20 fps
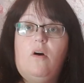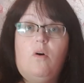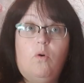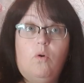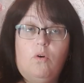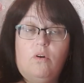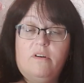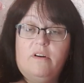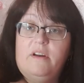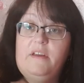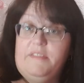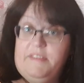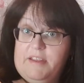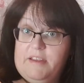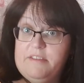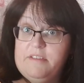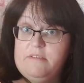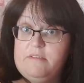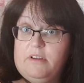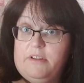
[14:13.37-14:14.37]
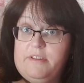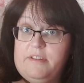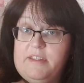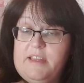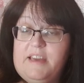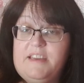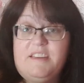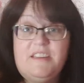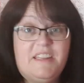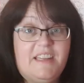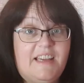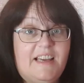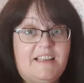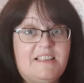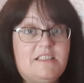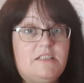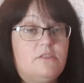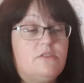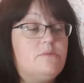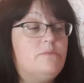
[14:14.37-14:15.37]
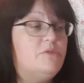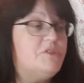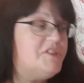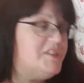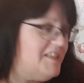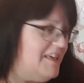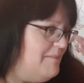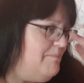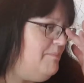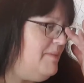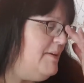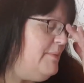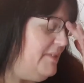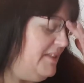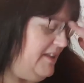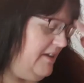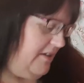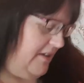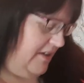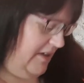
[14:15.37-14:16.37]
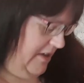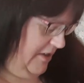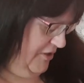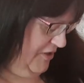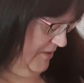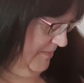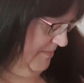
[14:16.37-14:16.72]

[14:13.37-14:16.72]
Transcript: Or on the other hand, are the catalogues more skimpy with their cut?